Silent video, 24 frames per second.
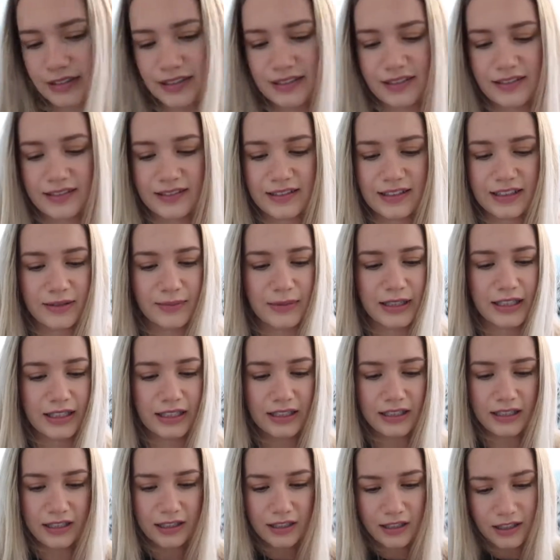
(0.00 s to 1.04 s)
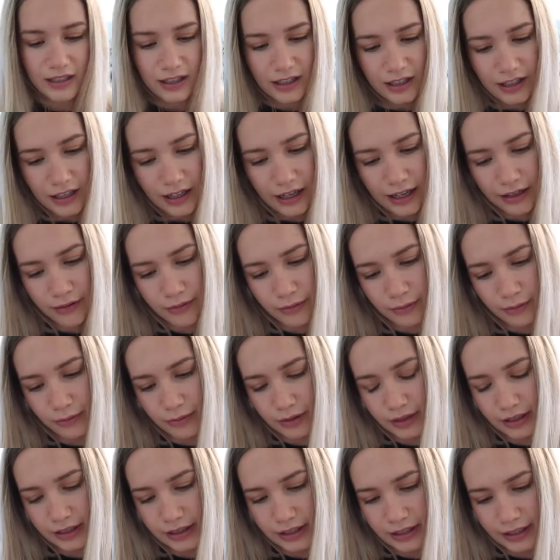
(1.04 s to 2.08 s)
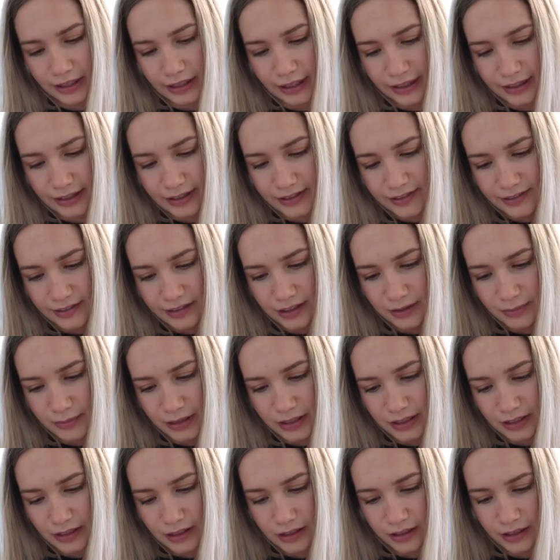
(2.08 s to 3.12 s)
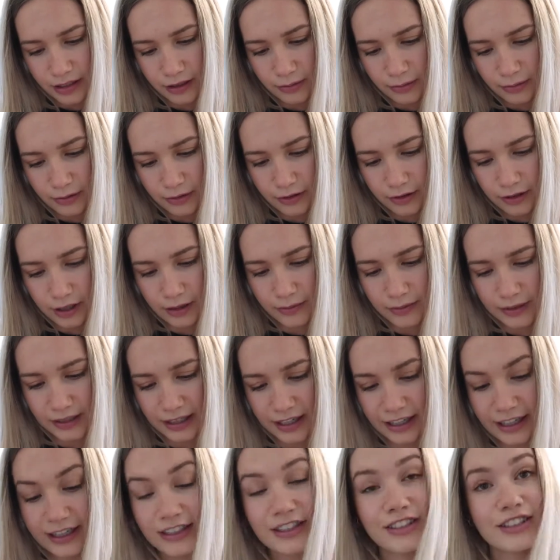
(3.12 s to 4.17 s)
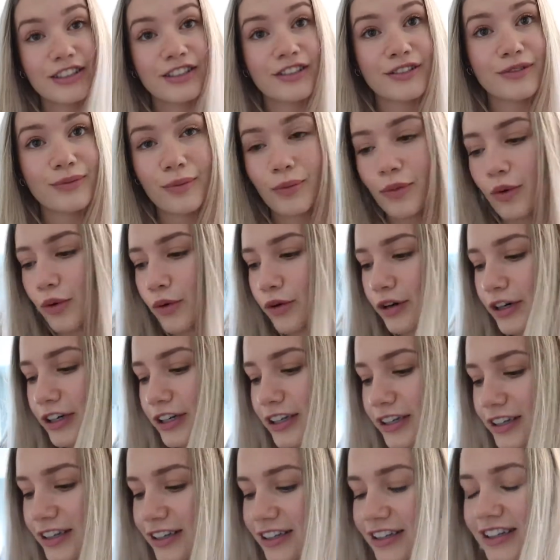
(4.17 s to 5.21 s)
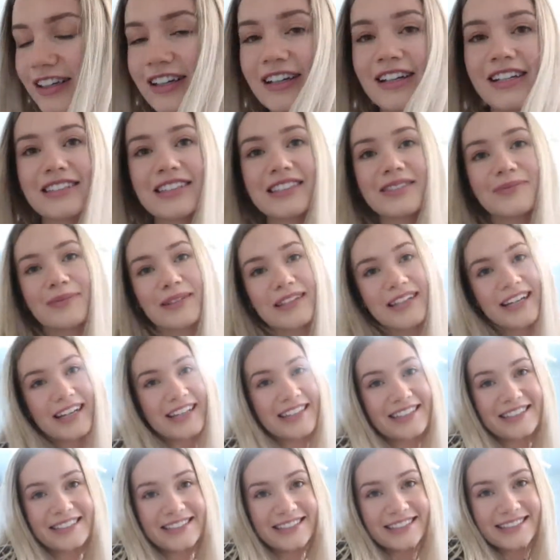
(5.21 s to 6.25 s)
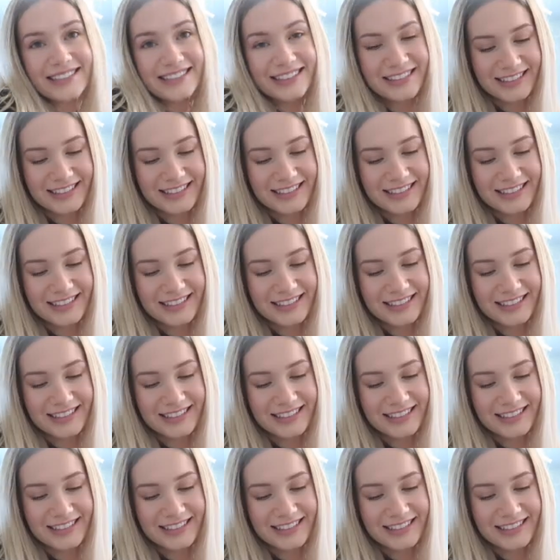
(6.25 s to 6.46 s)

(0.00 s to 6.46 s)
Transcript: cinnamon. I really like cinnamon. I'll probably actually do more just because